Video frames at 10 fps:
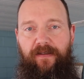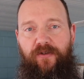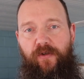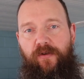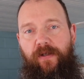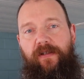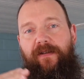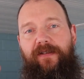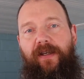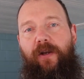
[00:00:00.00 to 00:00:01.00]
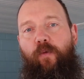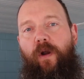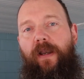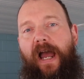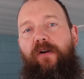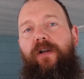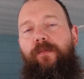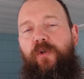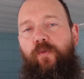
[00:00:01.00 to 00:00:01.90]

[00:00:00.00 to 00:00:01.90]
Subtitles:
So you need to decide what outcome you